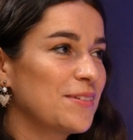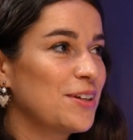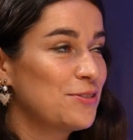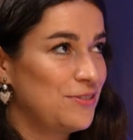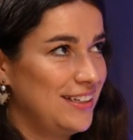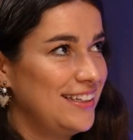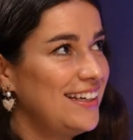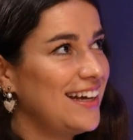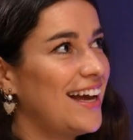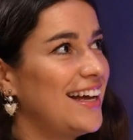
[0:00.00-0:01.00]

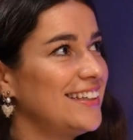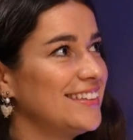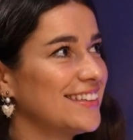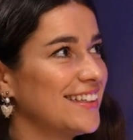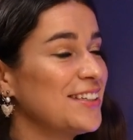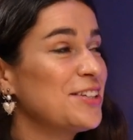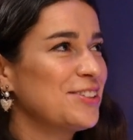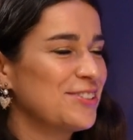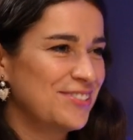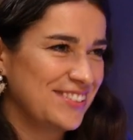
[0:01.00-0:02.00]
agree and
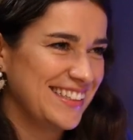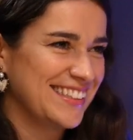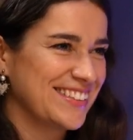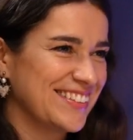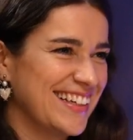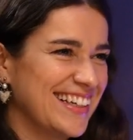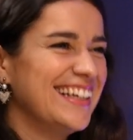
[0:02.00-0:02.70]
disagree as well.